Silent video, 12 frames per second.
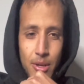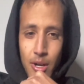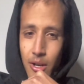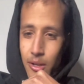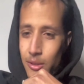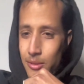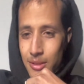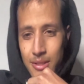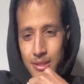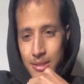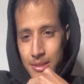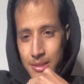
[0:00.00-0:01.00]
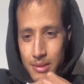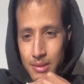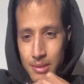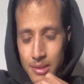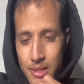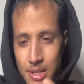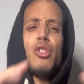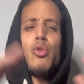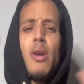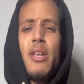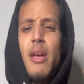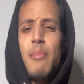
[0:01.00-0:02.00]
Baby girl. Yeah. How
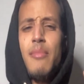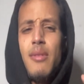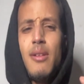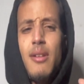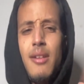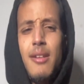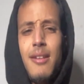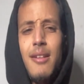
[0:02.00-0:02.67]
good is your twerk game?